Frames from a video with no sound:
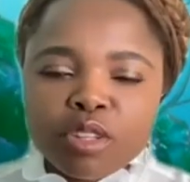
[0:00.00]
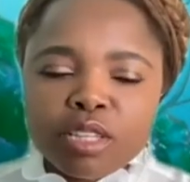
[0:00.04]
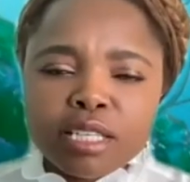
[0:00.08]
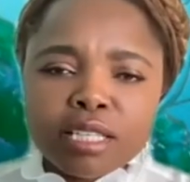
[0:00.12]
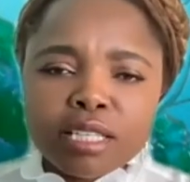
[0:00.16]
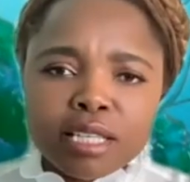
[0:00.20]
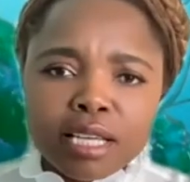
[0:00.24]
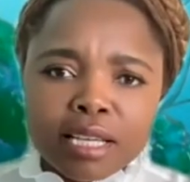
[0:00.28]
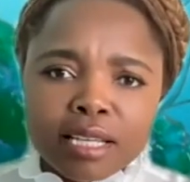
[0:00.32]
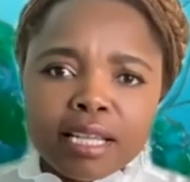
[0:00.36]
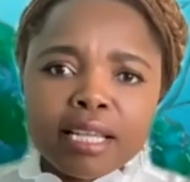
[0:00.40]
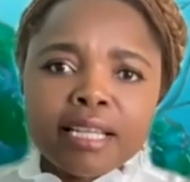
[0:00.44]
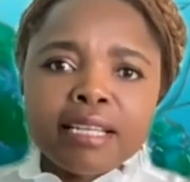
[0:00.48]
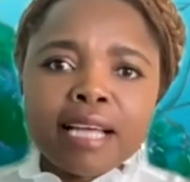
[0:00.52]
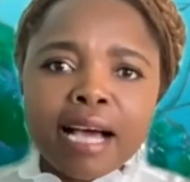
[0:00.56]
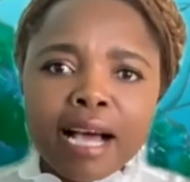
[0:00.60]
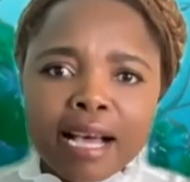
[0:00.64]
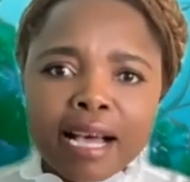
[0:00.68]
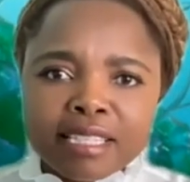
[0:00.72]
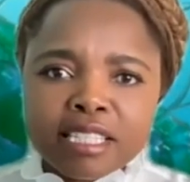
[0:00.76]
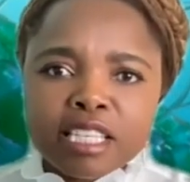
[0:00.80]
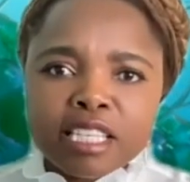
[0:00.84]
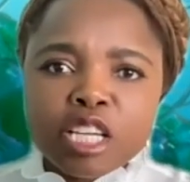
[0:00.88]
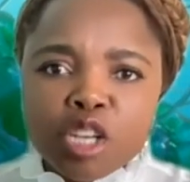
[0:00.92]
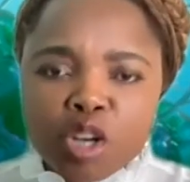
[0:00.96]
it
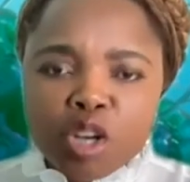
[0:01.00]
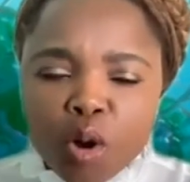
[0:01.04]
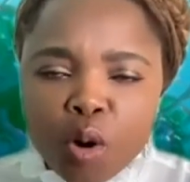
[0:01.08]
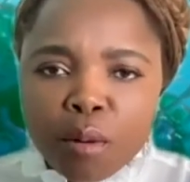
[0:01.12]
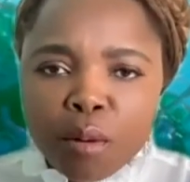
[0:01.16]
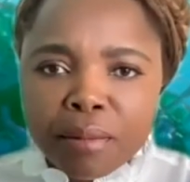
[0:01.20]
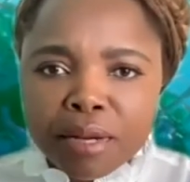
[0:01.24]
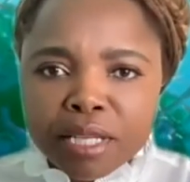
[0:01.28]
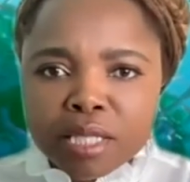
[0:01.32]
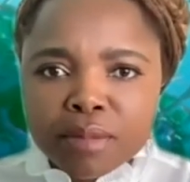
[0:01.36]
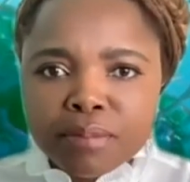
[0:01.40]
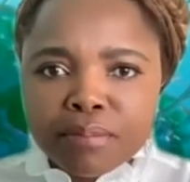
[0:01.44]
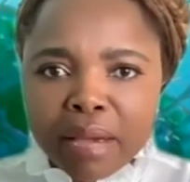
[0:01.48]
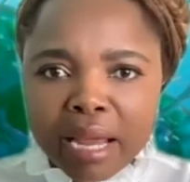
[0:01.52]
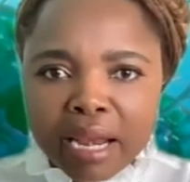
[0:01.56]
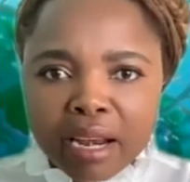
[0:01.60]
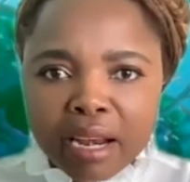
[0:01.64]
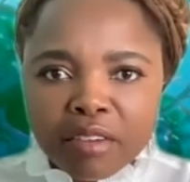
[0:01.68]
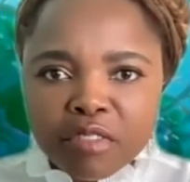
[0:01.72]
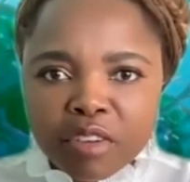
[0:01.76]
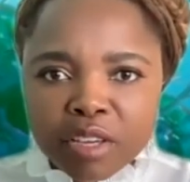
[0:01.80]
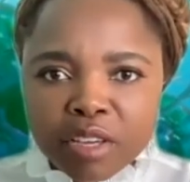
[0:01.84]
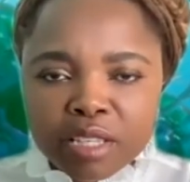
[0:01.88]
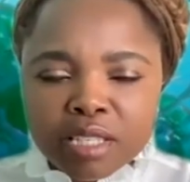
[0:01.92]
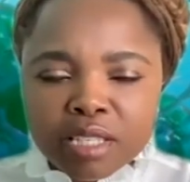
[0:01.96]
has enormous
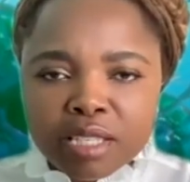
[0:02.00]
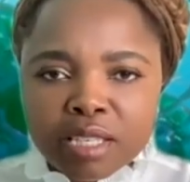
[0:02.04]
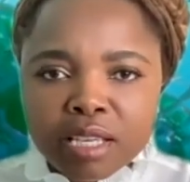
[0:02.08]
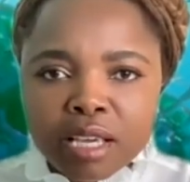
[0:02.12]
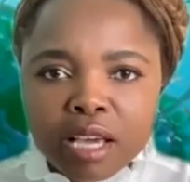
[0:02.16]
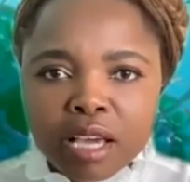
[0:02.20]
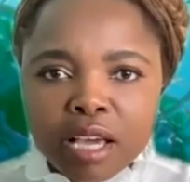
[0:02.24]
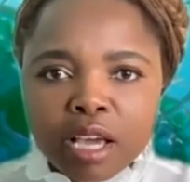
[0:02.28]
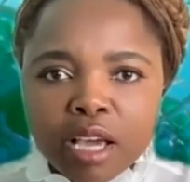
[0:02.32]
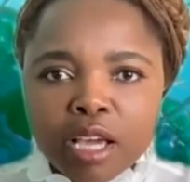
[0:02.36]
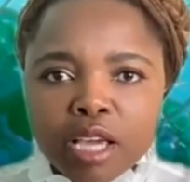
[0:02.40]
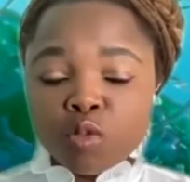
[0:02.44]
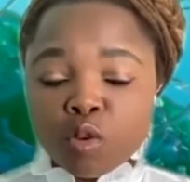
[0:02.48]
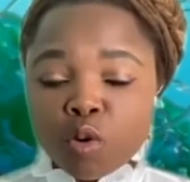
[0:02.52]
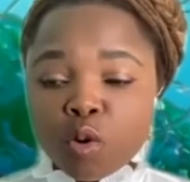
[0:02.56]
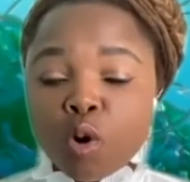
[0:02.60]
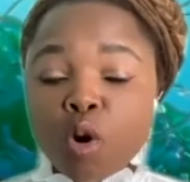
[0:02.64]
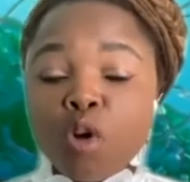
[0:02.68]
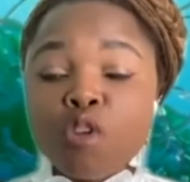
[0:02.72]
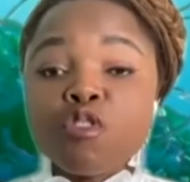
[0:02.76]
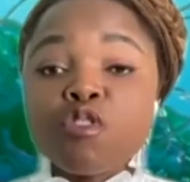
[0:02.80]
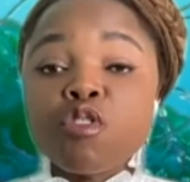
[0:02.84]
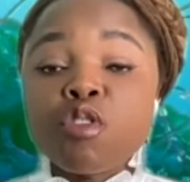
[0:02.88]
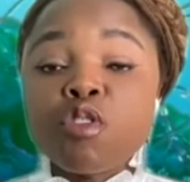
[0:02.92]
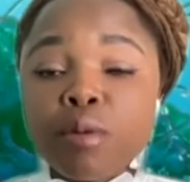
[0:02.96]
benefits for
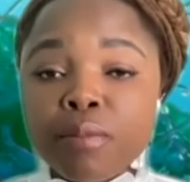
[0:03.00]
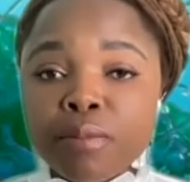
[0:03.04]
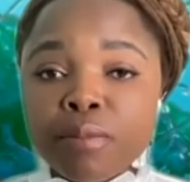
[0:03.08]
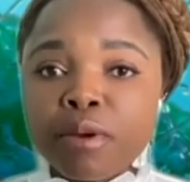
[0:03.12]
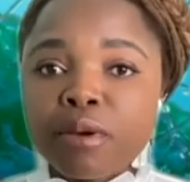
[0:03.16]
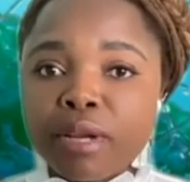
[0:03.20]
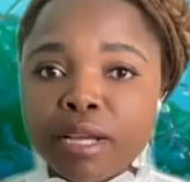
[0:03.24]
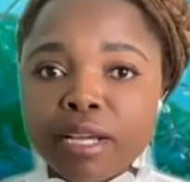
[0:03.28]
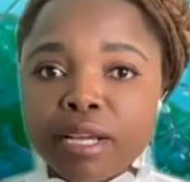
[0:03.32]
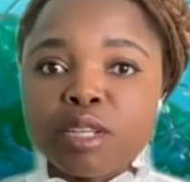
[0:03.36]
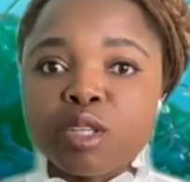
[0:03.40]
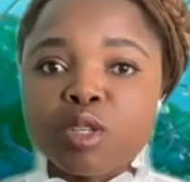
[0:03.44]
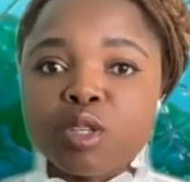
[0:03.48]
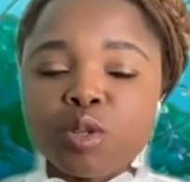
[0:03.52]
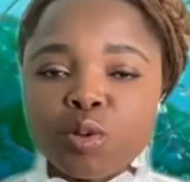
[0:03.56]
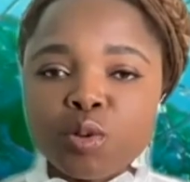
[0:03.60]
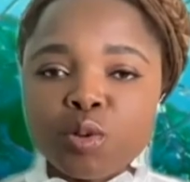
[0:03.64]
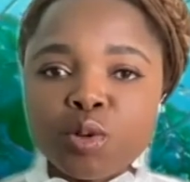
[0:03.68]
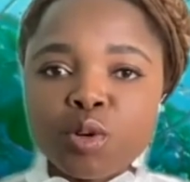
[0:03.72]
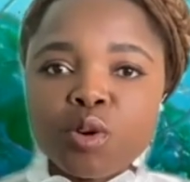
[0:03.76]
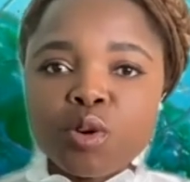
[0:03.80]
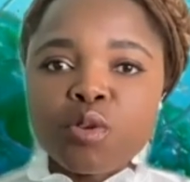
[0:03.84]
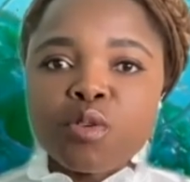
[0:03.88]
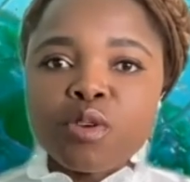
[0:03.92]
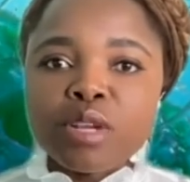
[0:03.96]
contributing to
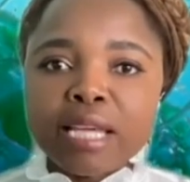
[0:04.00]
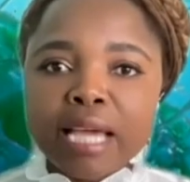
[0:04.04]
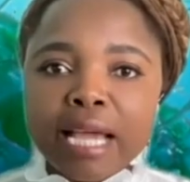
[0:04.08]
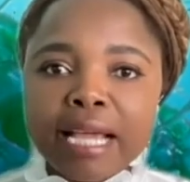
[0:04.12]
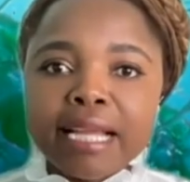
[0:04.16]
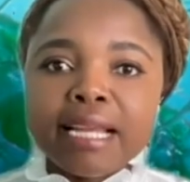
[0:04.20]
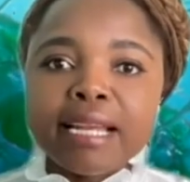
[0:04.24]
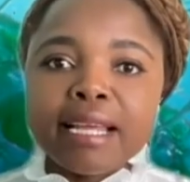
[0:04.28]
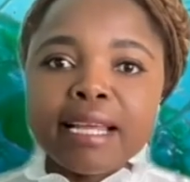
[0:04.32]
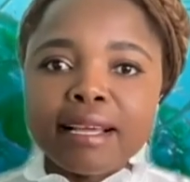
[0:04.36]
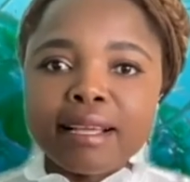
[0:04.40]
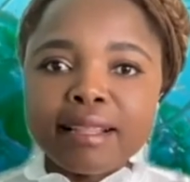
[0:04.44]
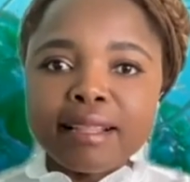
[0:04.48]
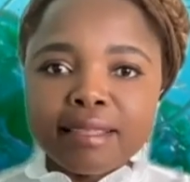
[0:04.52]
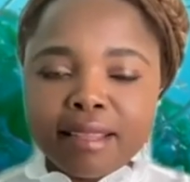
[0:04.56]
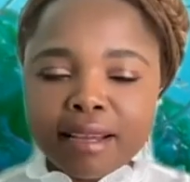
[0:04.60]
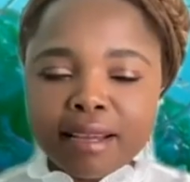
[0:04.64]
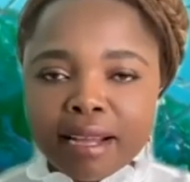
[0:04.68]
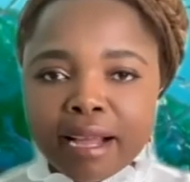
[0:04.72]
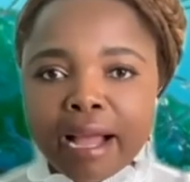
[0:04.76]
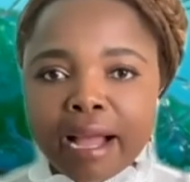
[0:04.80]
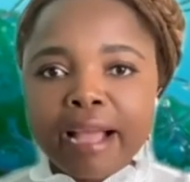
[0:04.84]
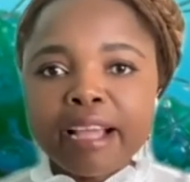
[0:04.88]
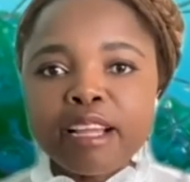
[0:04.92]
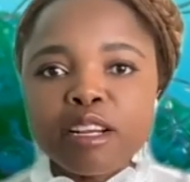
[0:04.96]
creating the
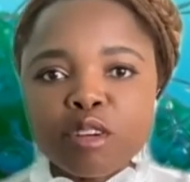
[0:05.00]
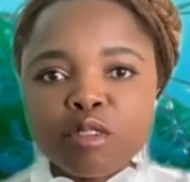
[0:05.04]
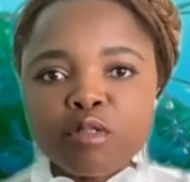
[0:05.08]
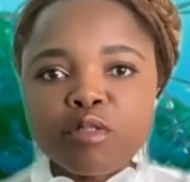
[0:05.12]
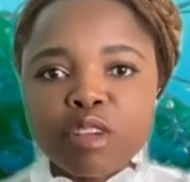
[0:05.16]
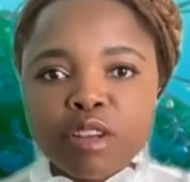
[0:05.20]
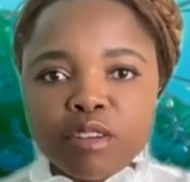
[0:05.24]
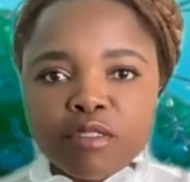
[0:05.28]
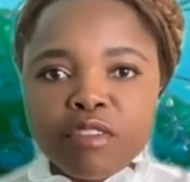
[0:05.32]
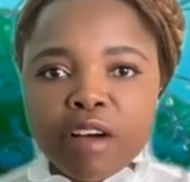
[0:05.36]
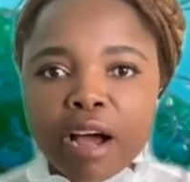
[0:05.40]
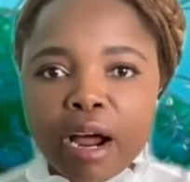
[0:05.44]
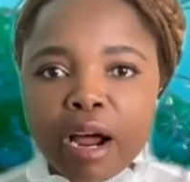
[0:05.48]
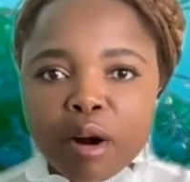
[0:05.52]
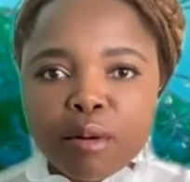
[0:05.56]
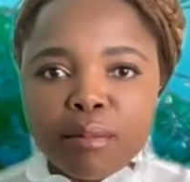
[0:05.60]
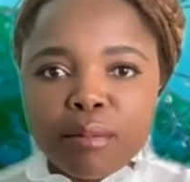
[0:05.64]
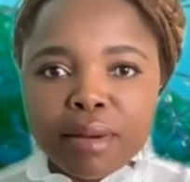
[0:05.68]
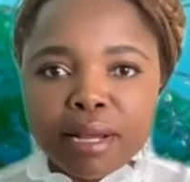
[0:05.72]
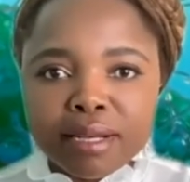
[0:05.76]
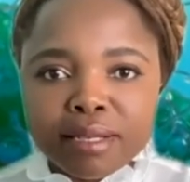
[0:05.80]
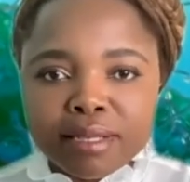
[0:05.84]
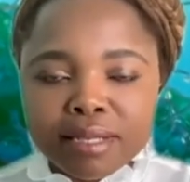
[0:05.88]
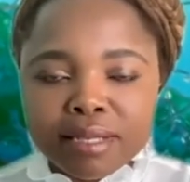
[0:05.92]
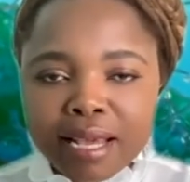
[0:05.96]
kind of
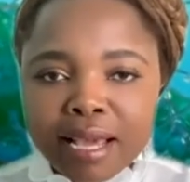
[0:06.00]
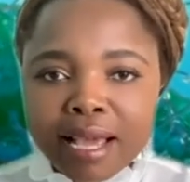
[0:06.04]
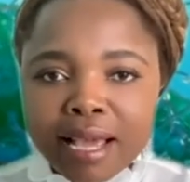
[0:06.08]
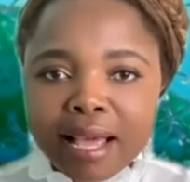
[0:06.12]
environment